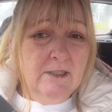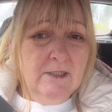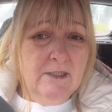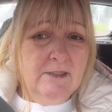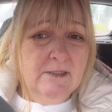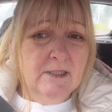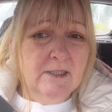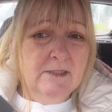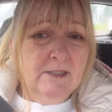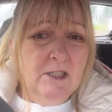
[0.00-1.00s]
this is a
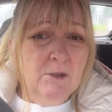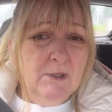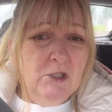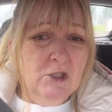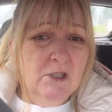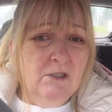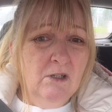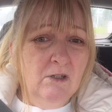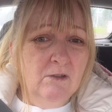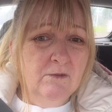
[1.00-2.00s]
continuation
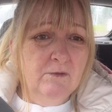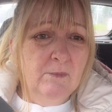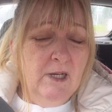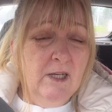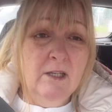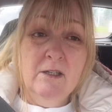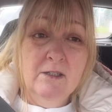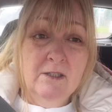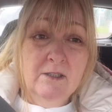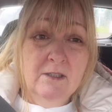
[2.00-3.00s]
of my
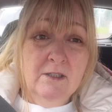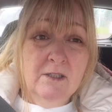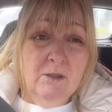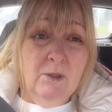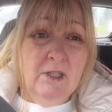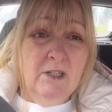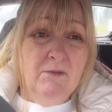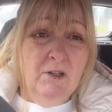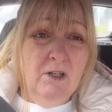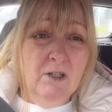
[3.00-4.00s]
weekly
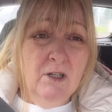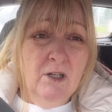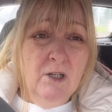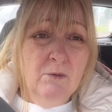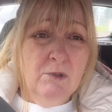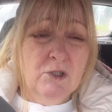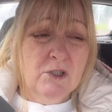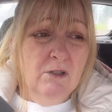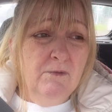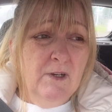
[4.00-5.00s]
vlog, which
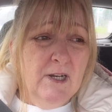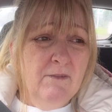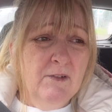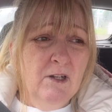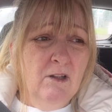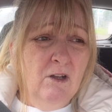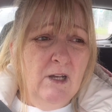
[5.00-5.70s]
so far I've had a lot